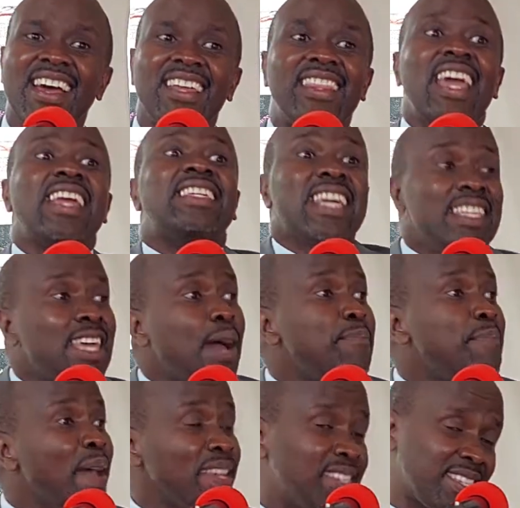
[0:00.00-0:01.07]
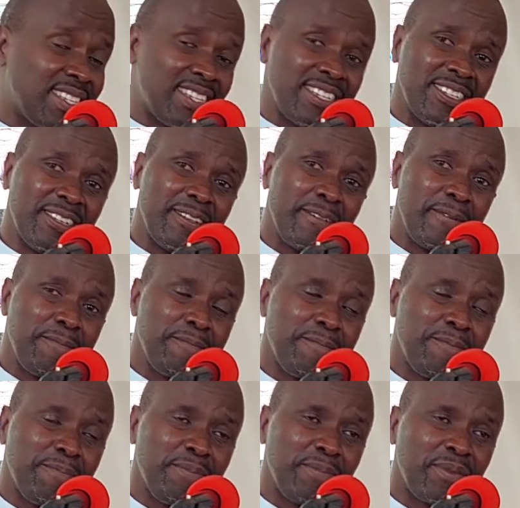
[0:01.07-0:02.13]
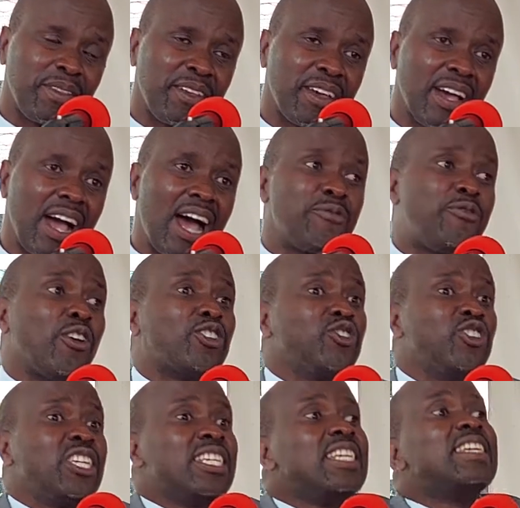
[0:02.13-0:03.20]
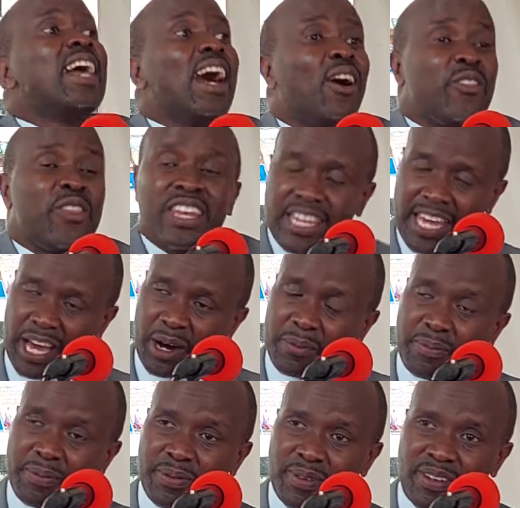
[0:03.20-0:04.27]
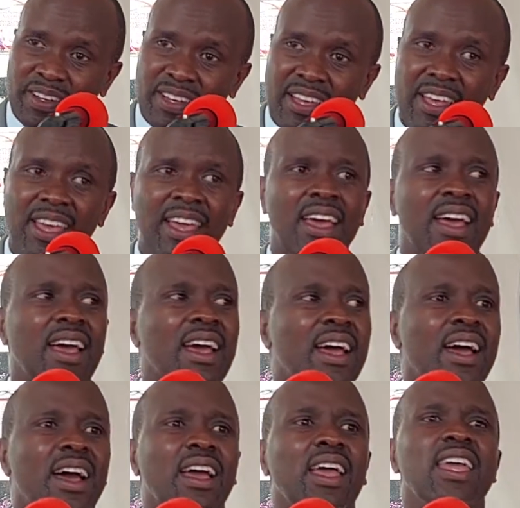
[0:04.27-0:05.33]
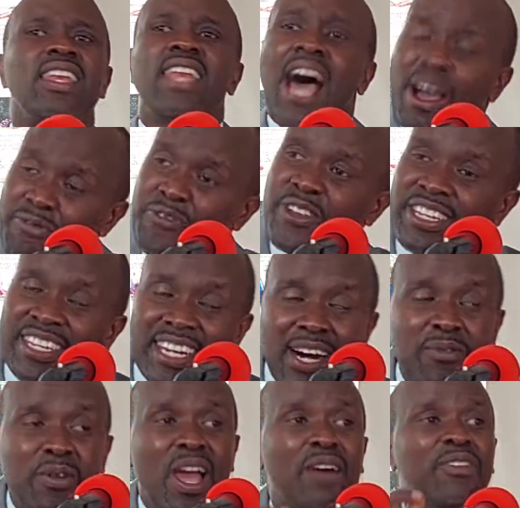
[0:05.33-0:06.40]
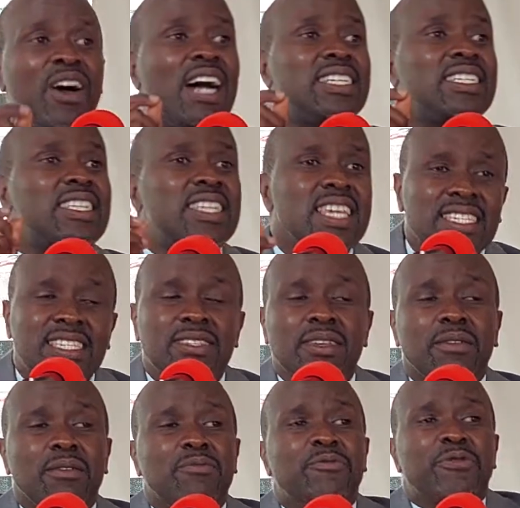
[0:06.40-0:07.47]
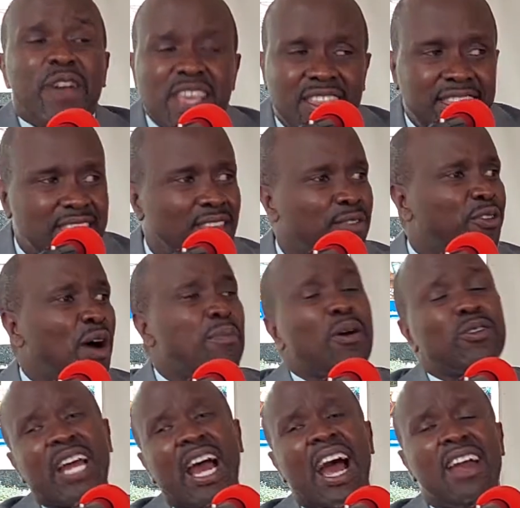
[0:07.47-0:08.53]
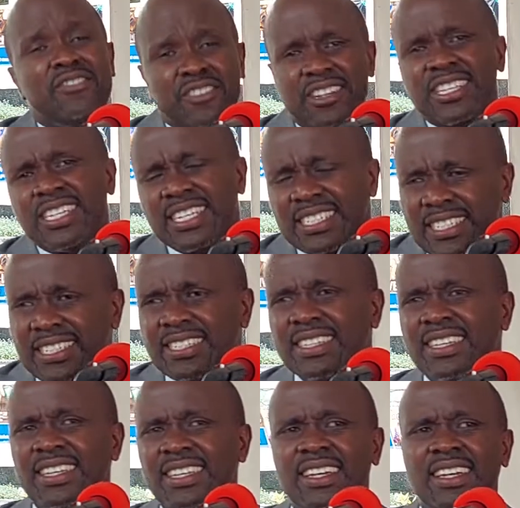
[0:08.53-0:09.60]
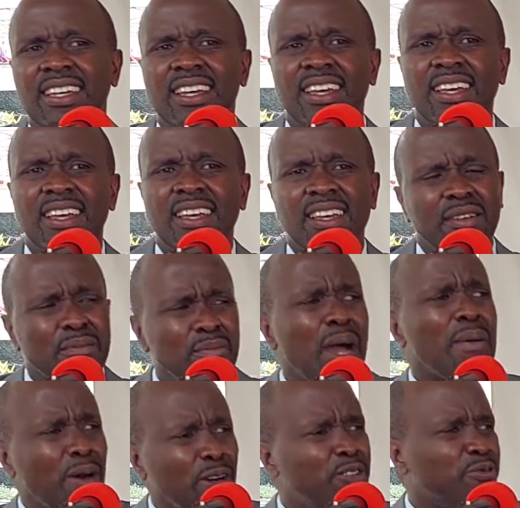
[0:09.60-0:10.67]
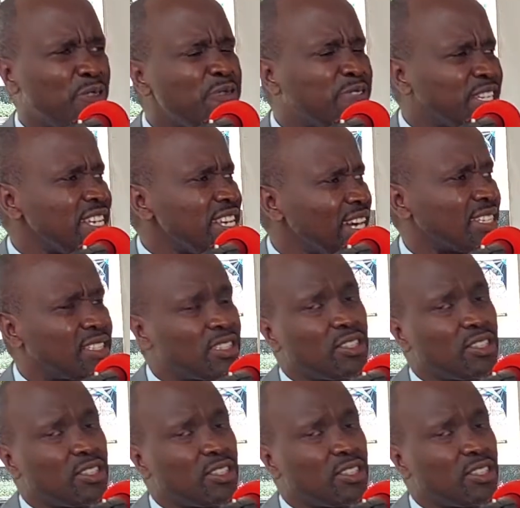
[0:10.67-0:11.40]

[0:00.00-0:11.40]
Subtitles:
They did their best. Unfortunately, now they need help. In Africa, we have had this faith for about 100 years. About 50 years,